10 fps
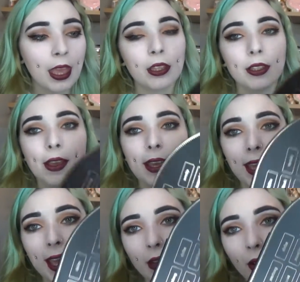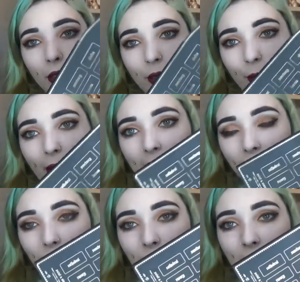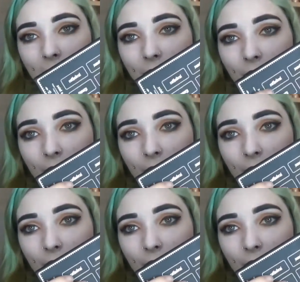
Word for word: so again on the back we have